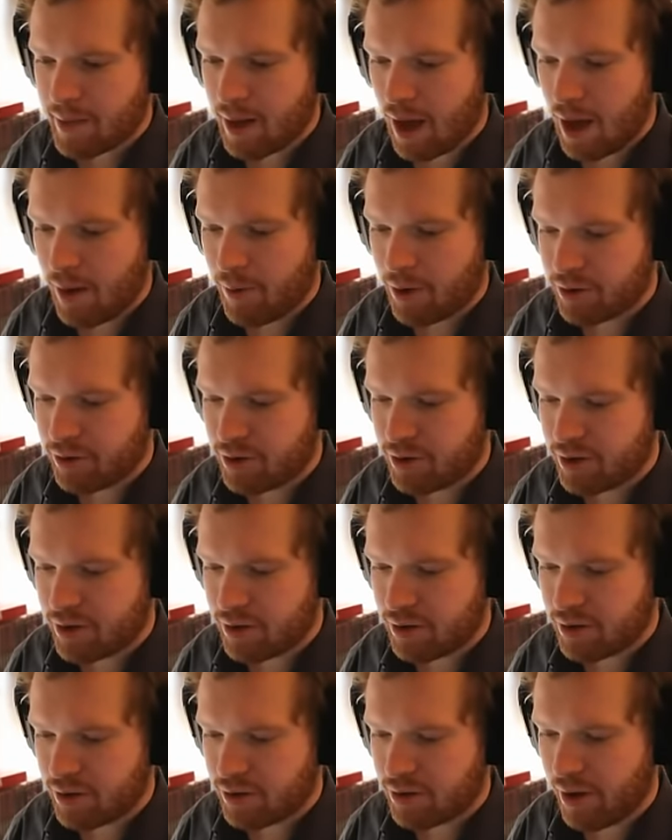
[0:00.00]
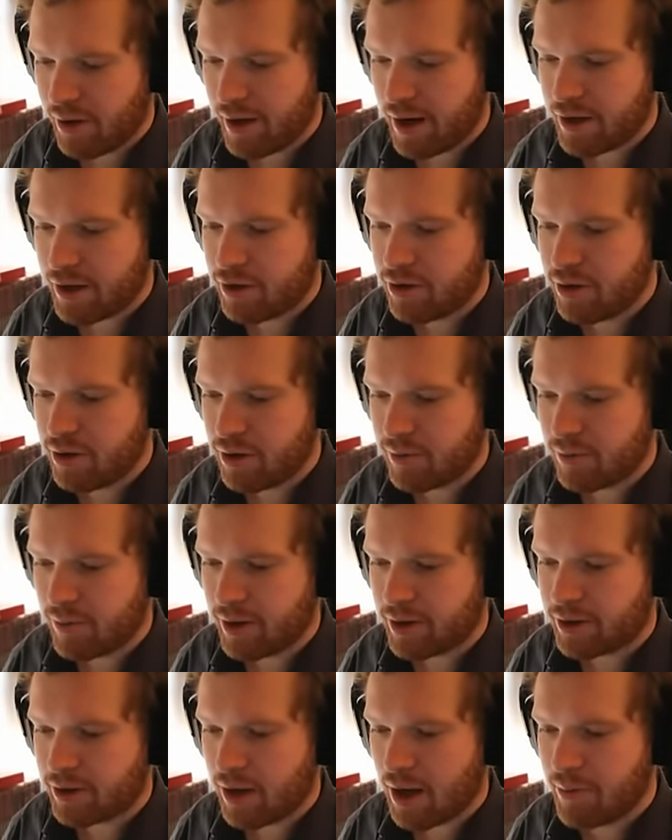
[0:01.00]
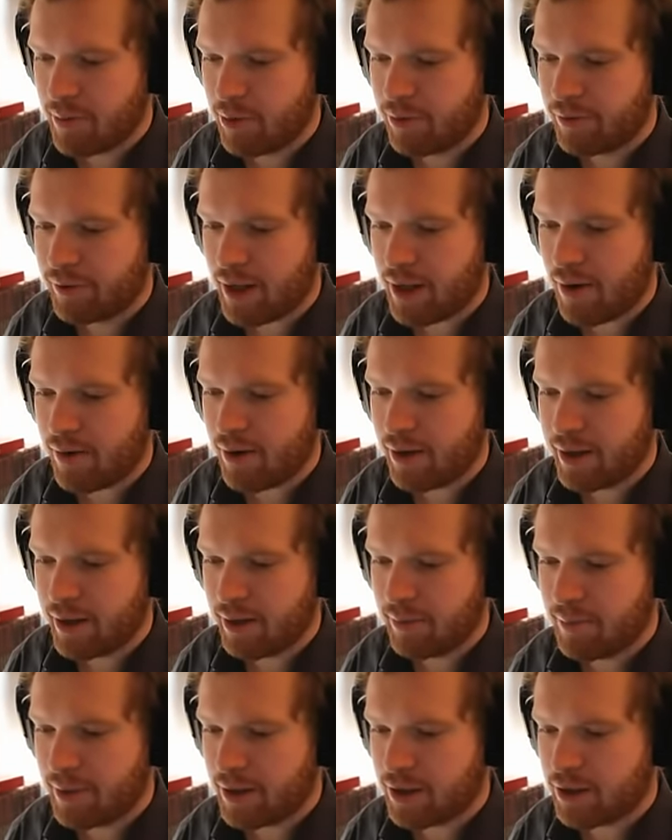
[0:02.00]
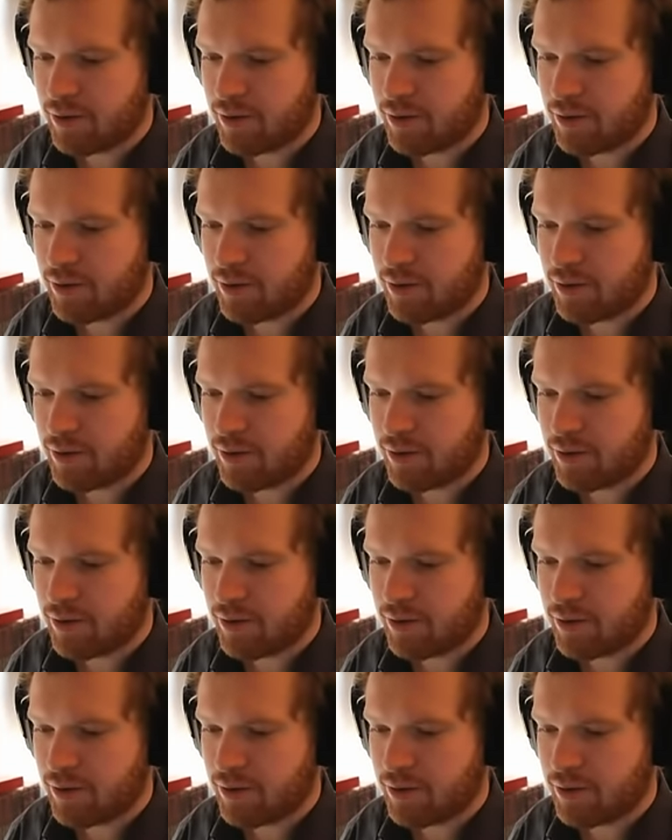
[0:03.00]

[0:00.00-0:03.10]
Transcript: And what you saw that I did was I moved down a little bit,